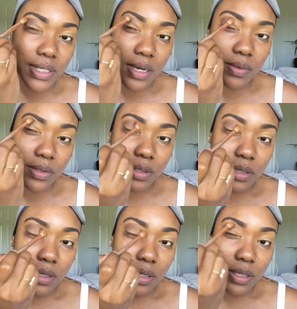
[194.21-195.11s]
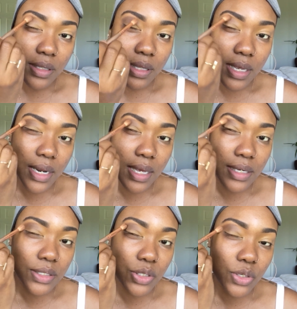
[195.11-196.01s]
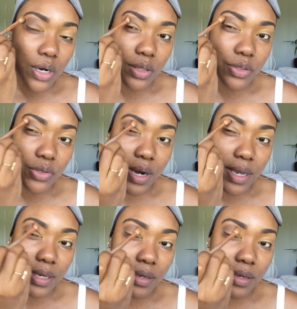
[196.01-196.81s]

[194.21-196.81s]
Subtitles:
down, then I could start the drag.